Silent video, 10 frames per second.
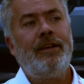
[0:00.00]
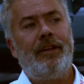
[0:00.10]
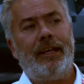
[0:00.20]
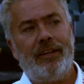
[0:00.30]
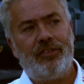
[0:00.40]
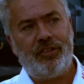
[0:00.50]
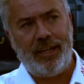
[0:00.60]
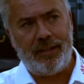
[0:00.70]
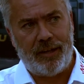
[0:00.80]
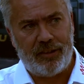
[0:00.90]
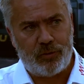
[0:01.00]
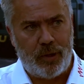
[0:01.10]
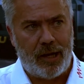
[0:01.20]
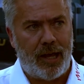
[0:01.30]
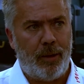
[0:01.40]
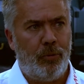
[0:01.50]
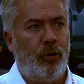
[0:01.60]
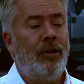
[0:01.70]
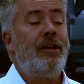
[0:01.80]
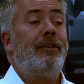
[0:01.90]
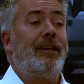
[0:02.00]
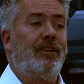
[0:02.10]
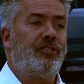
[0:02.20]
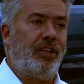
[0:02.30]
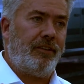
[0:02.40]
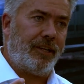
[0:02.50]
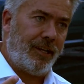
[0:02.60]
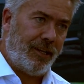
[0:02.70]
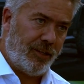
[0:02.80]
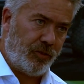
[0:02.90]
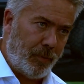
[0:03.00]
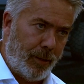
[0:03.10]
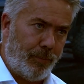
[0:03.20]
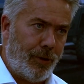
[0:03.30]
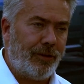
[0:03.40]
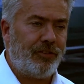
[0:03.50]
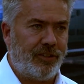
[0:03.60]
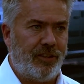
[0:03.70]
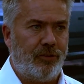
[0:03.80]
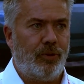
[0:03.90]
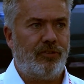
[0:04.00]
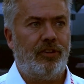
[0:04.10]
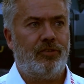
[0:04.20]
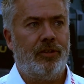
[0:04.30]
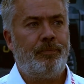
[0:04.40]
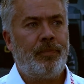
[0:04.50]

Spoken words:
they can see that it's reliable, they can see they can get spare parts, etc., etc.